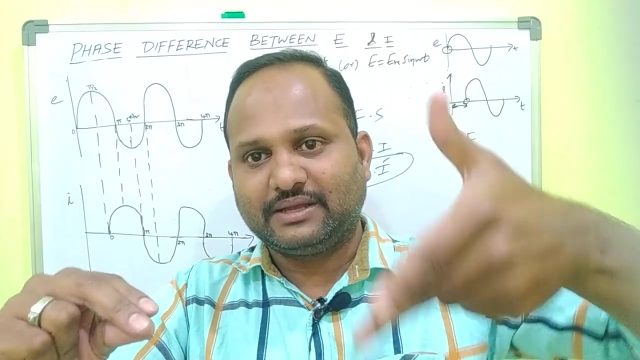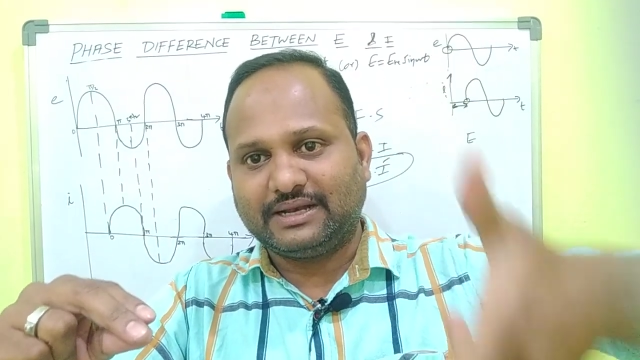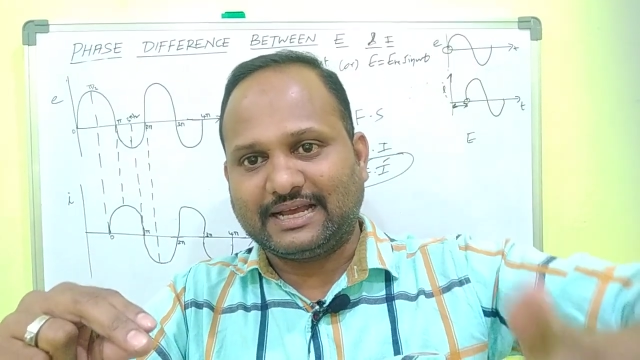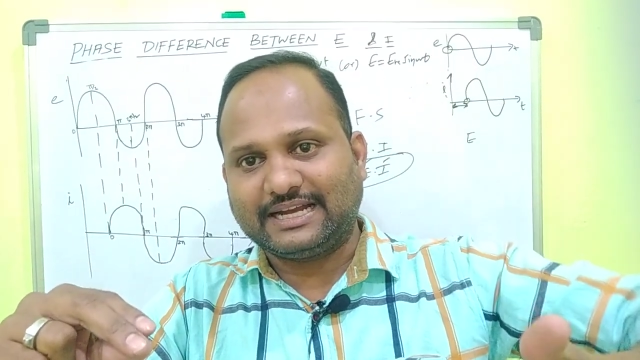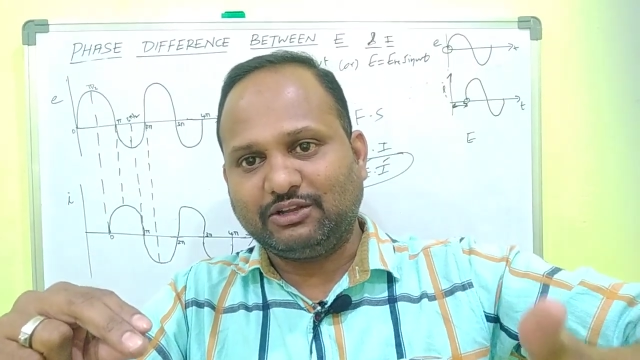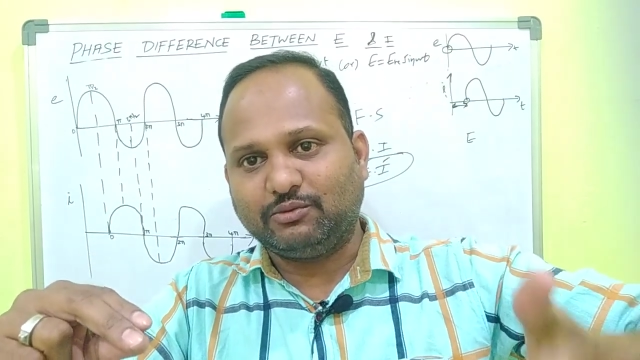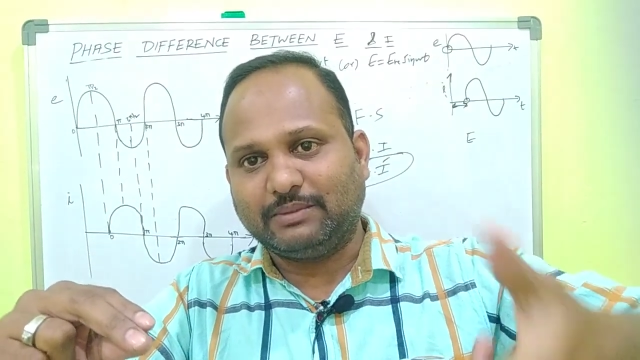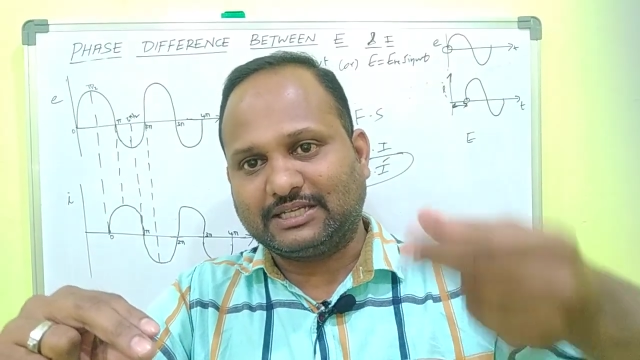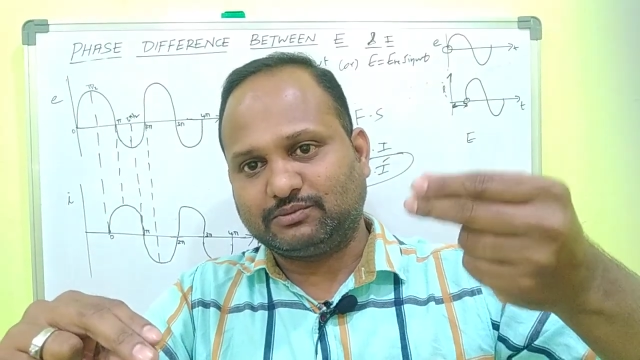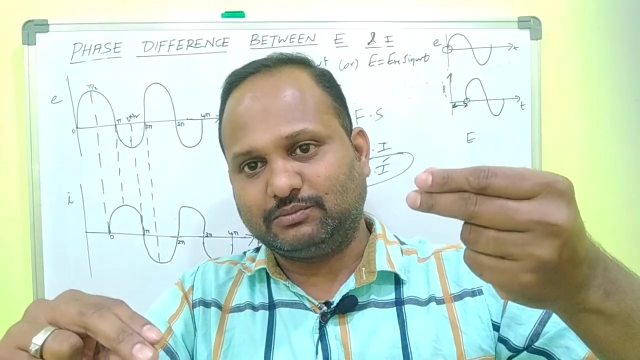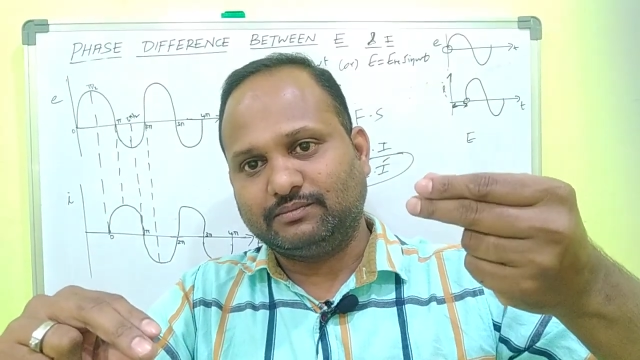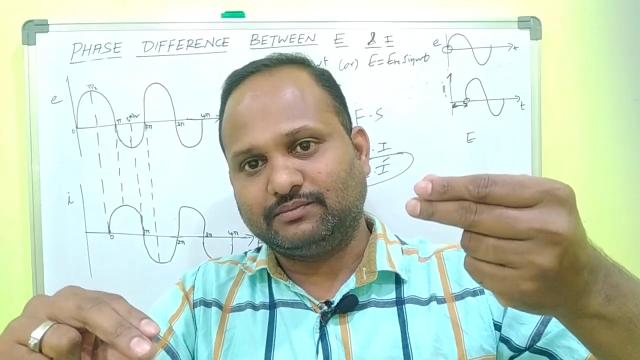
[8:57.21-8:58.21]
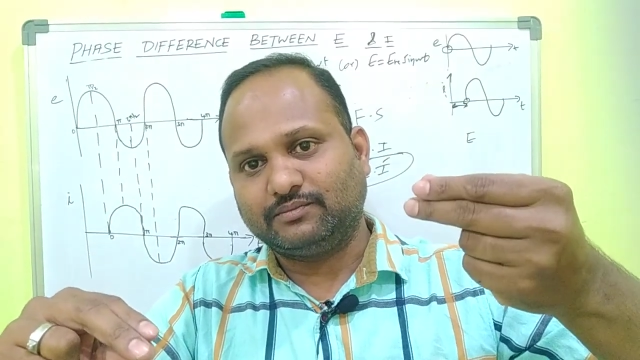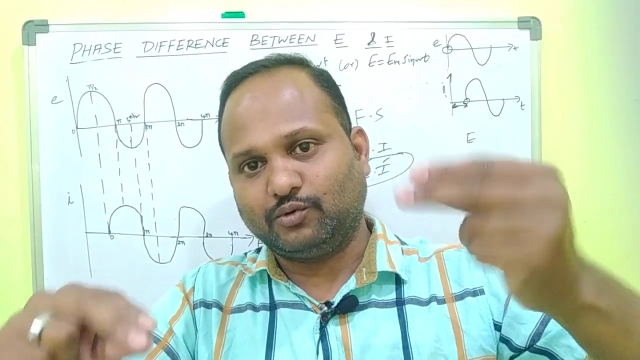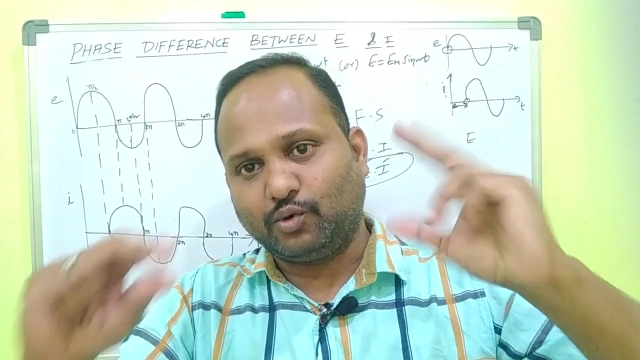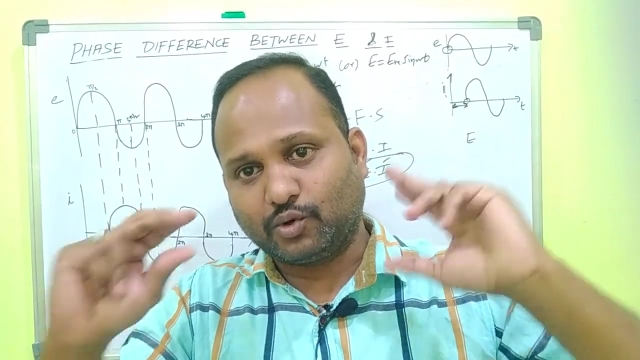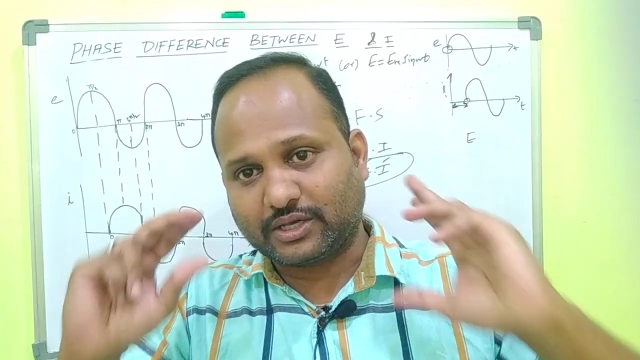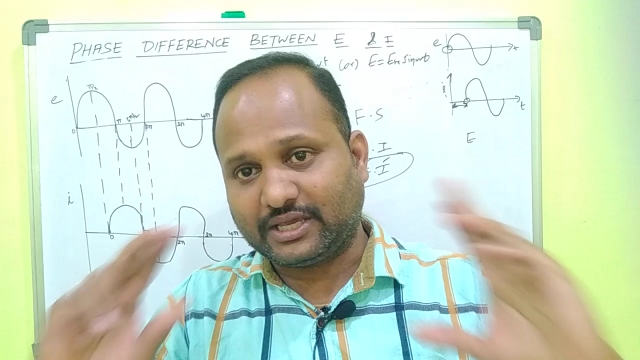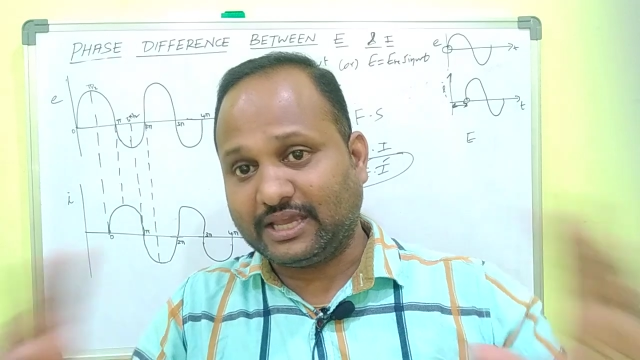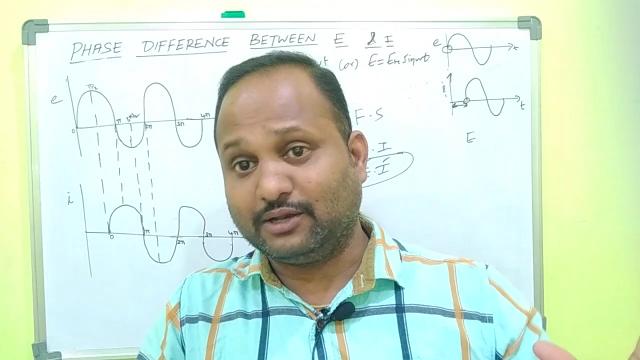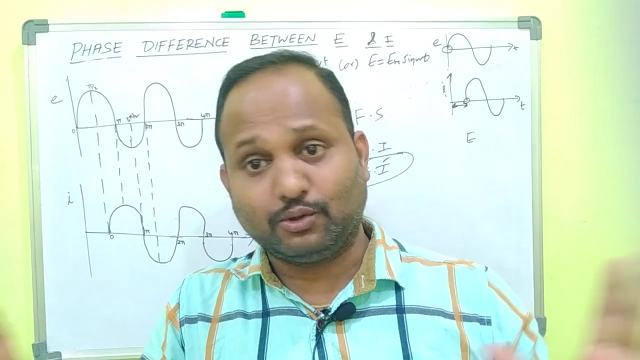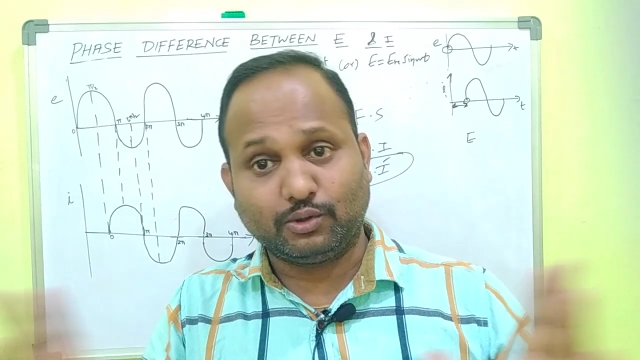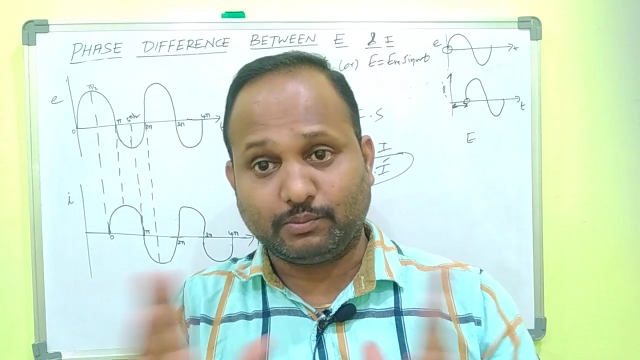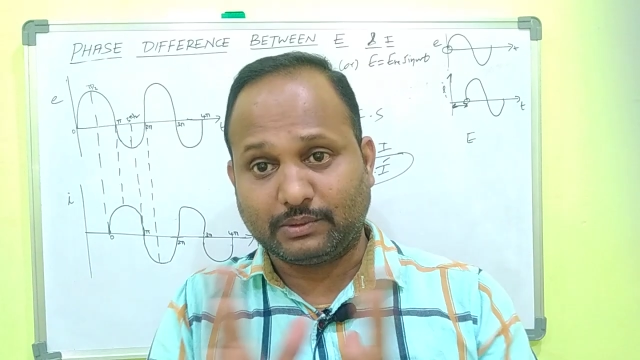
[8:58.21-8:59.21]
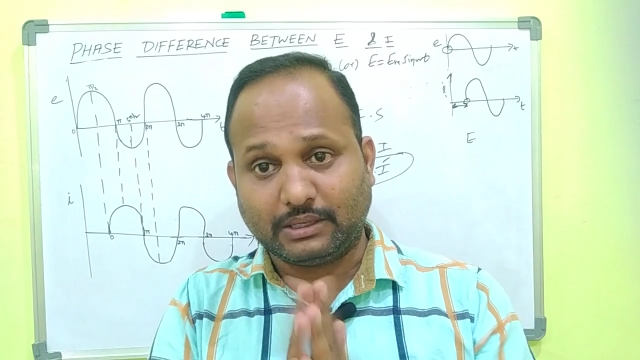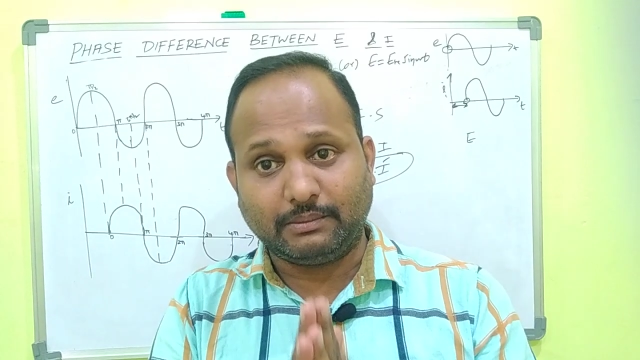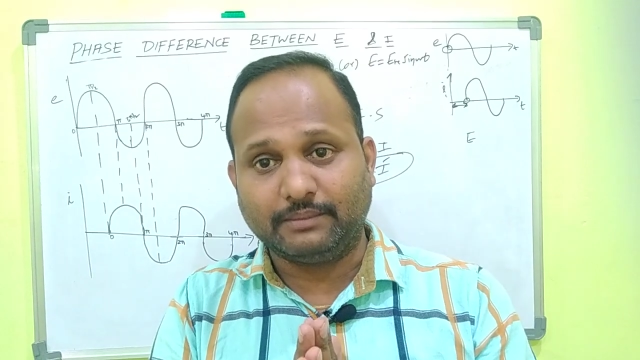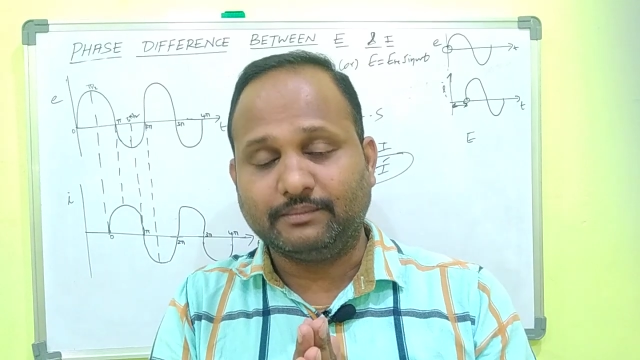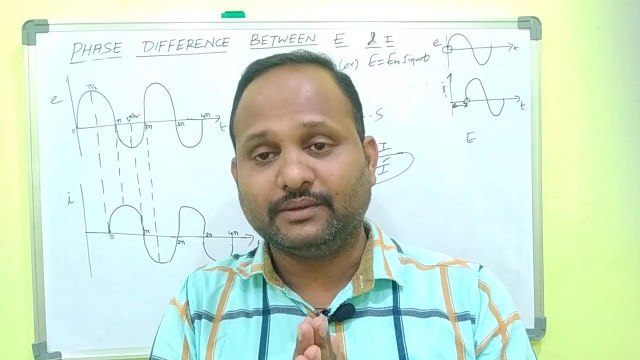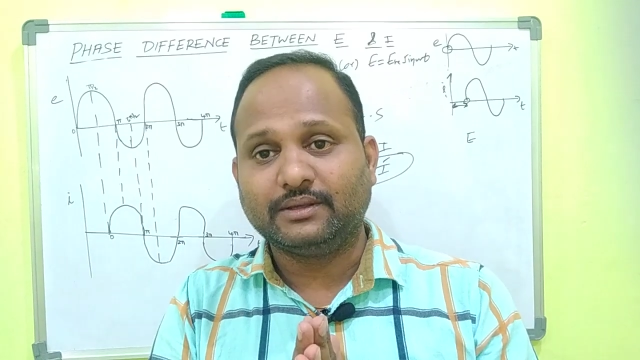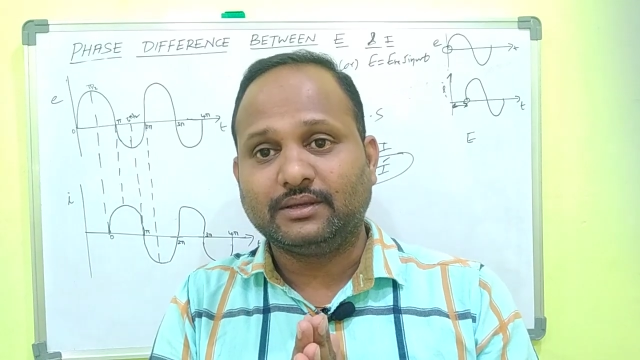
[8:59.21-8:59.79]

negative maximum. Okay, no problem.